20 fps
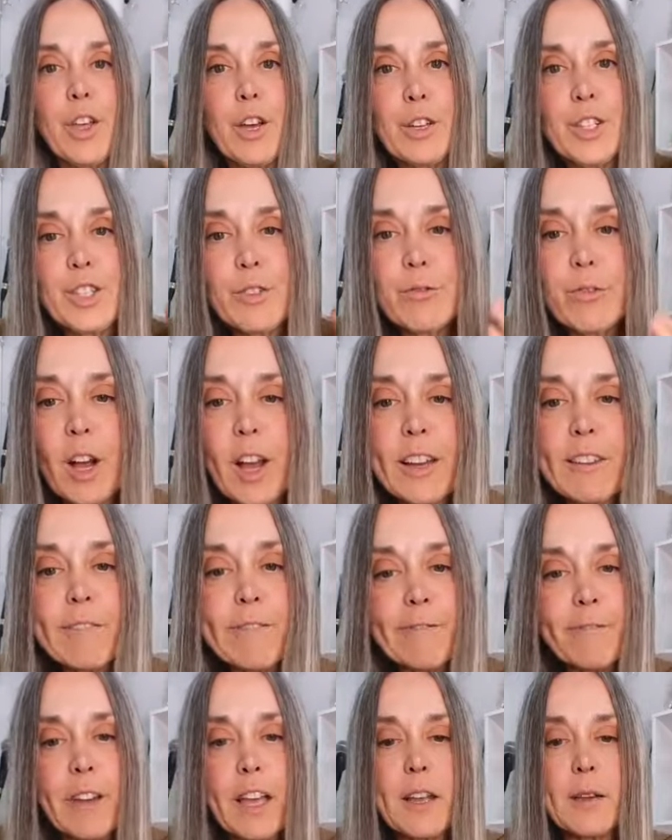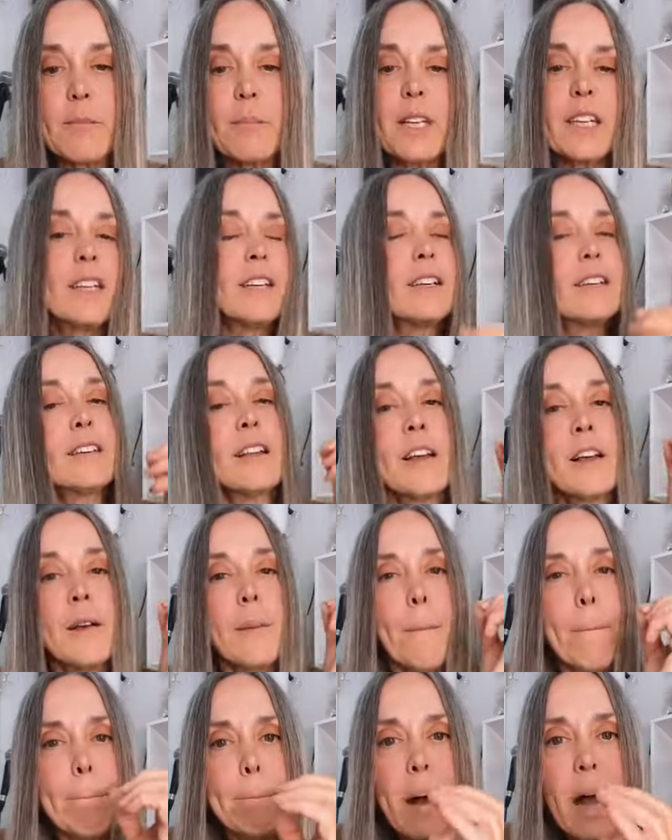the divine feminine.
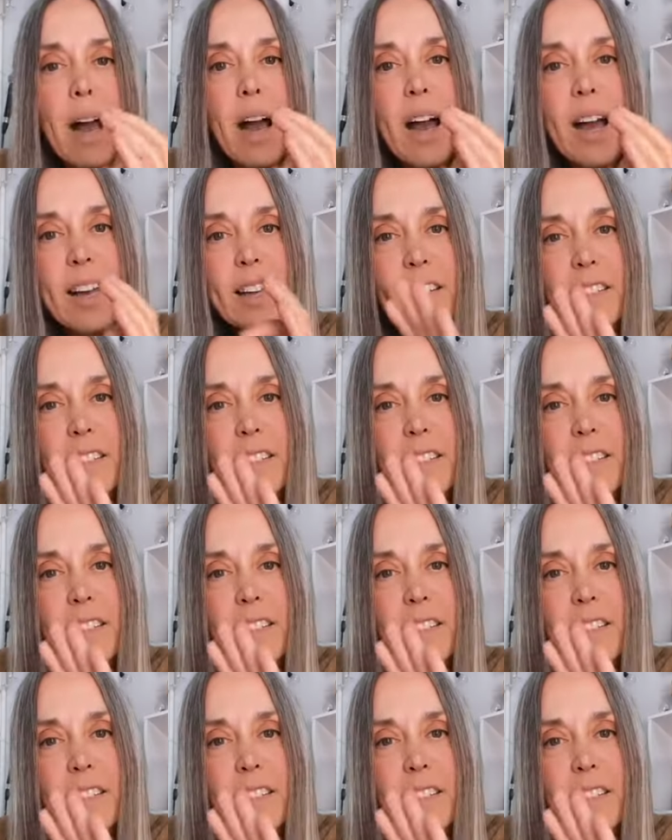Ma